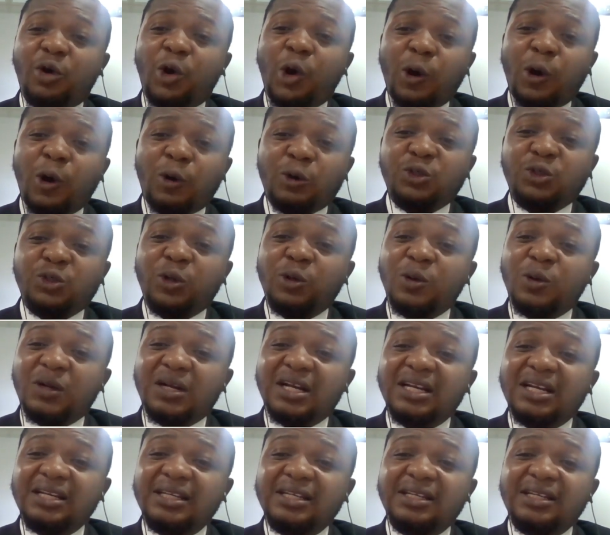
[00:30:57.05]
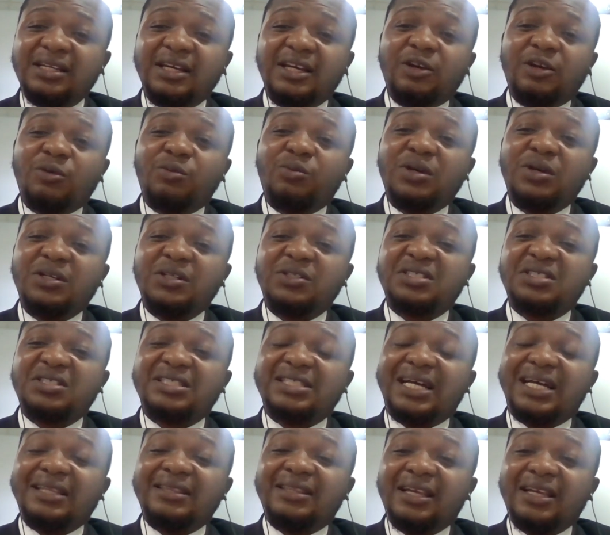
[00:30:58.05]
Also locally, we need to
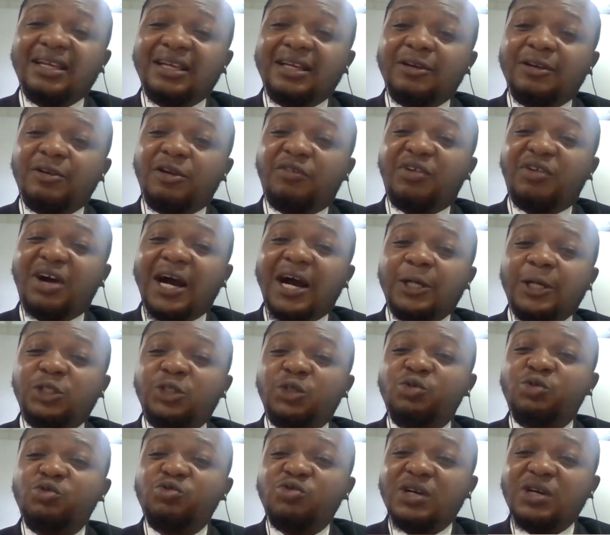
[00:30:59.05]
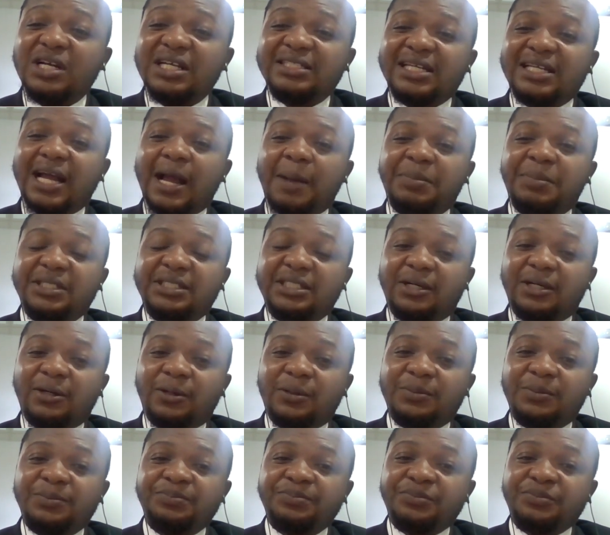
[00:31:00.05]
start thinking of how to raise
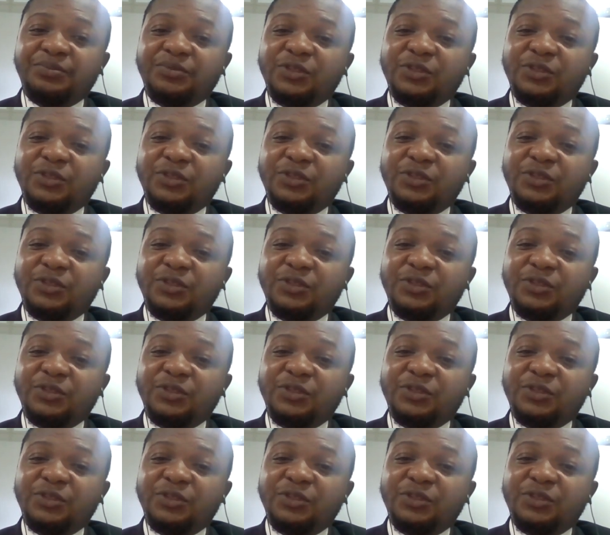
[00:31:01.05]
capital